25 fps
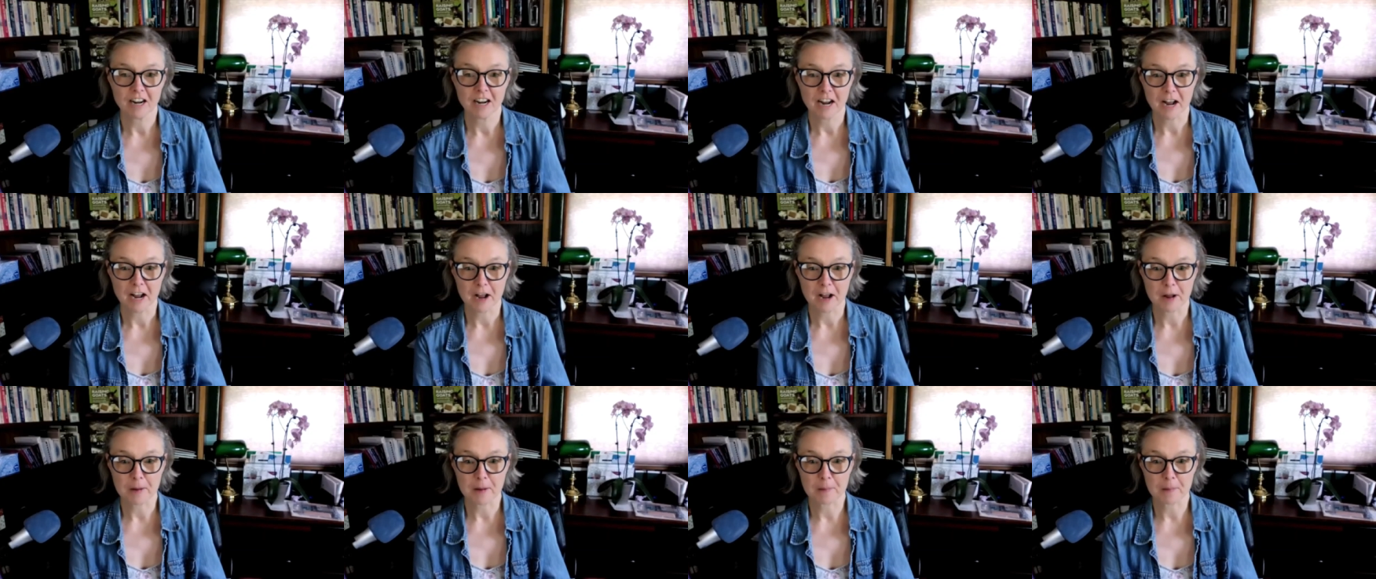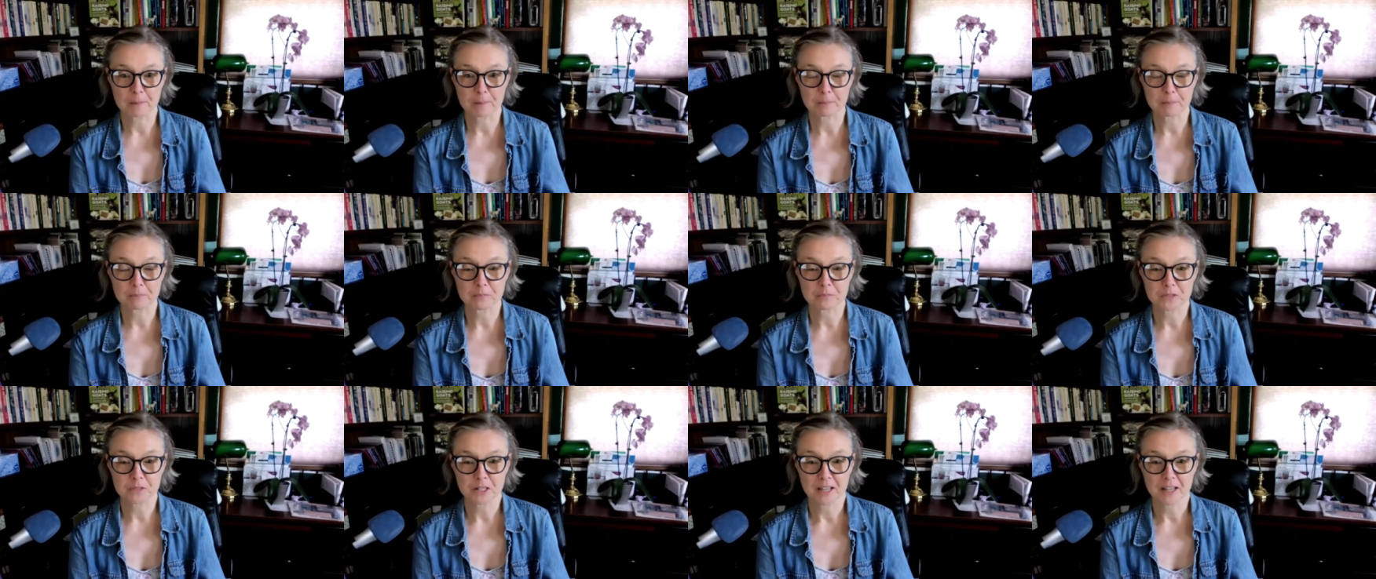
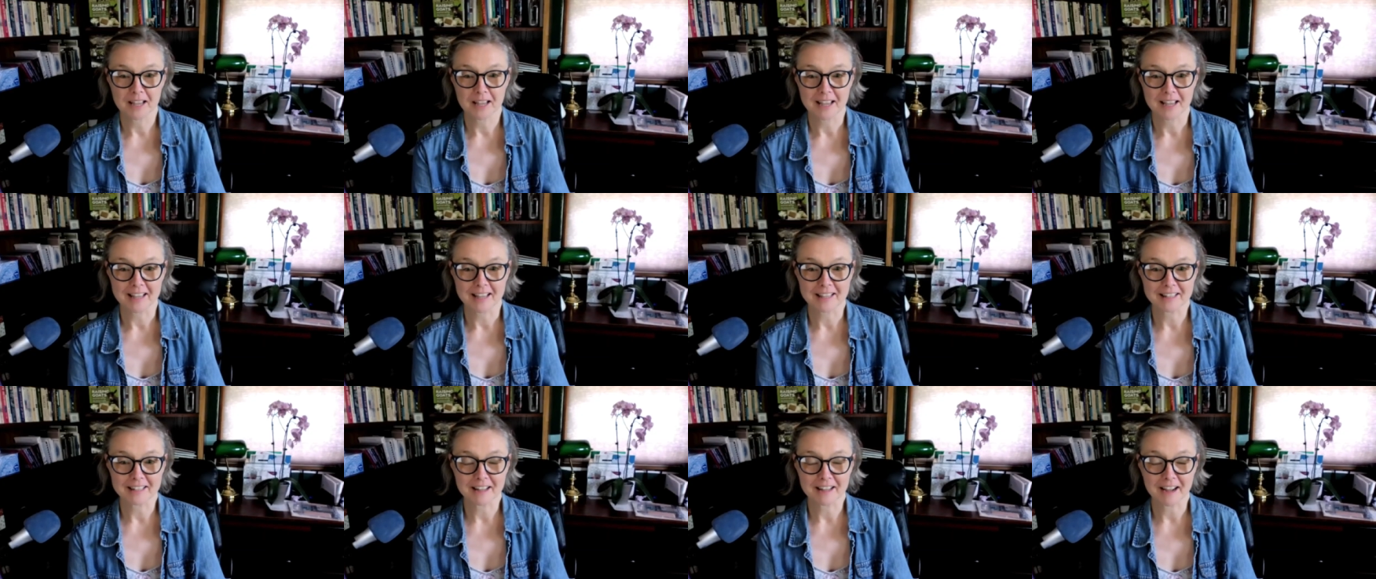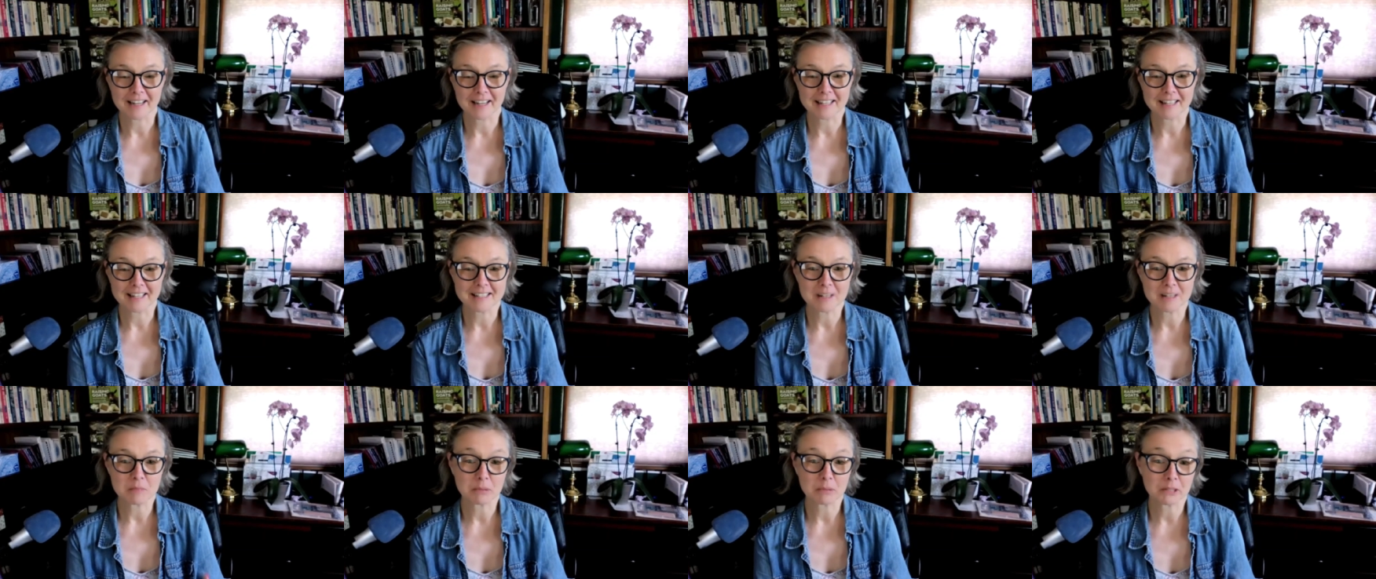And I
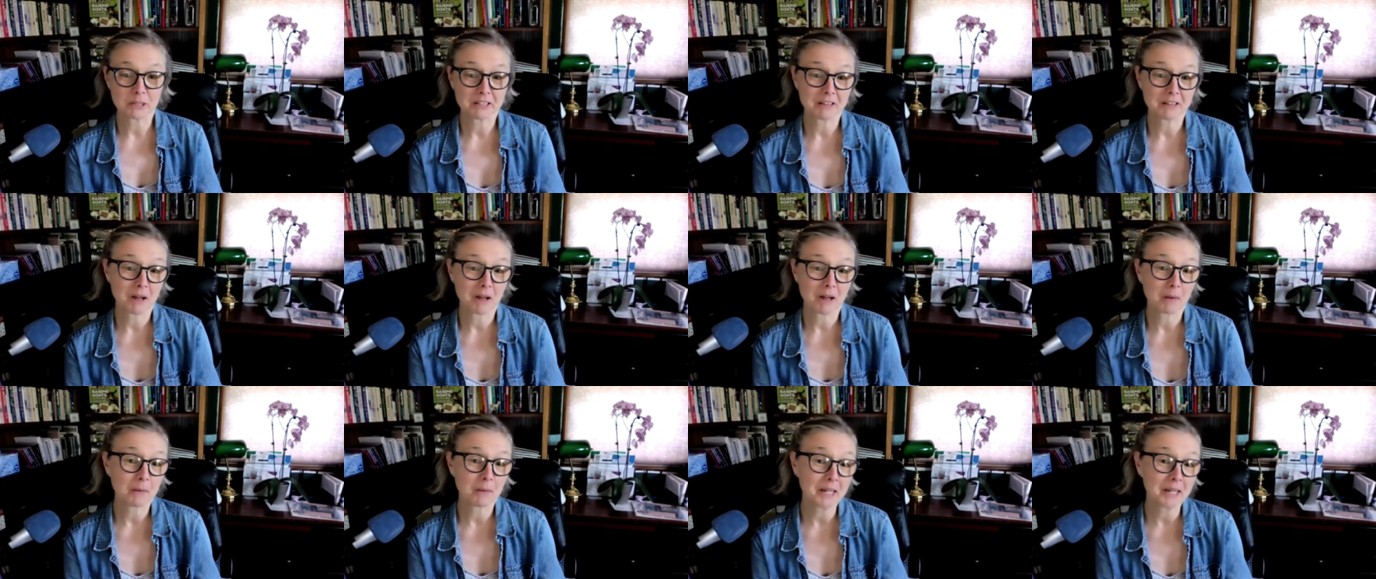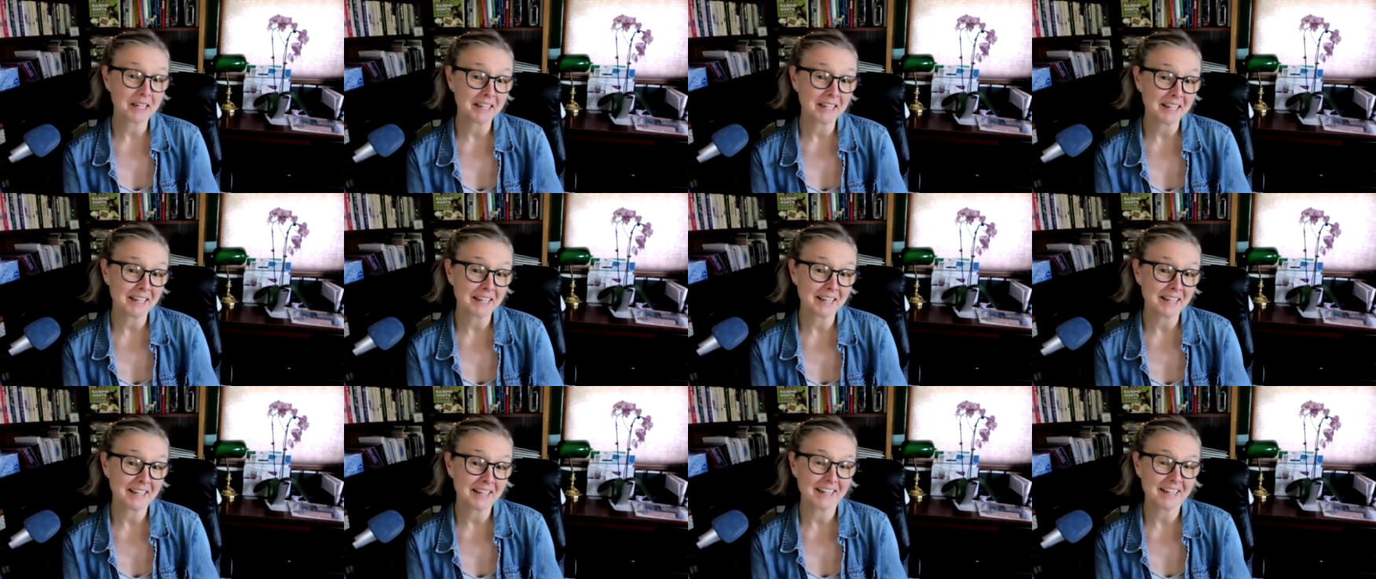guess I'm pretty
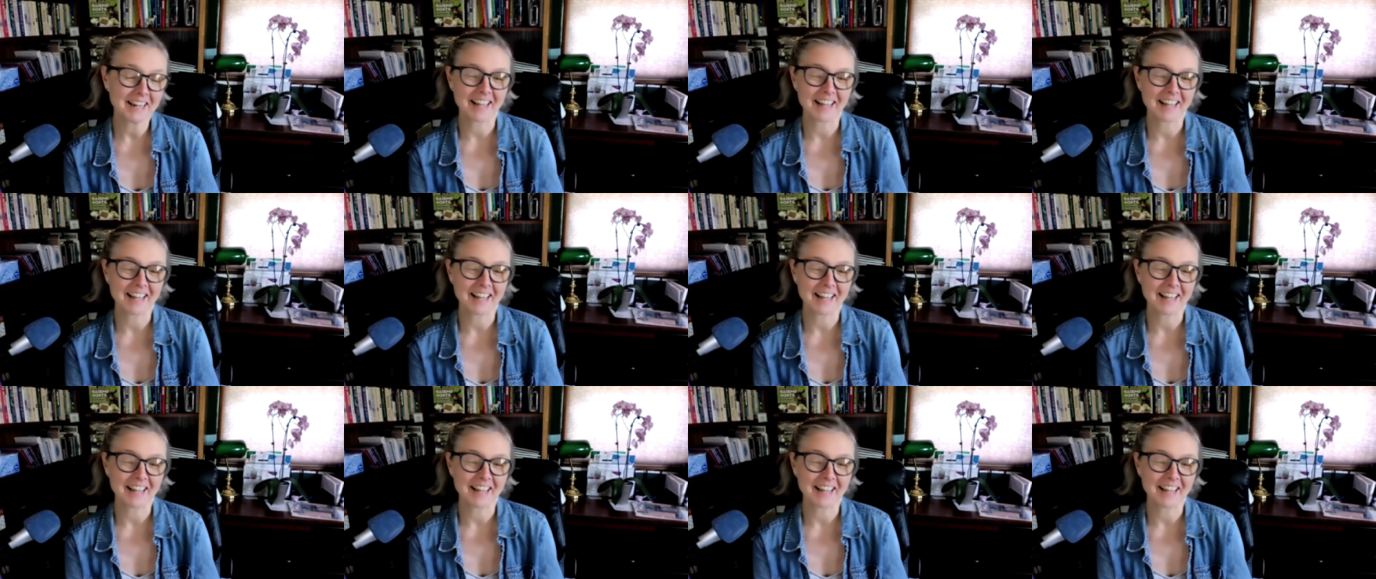long-winded.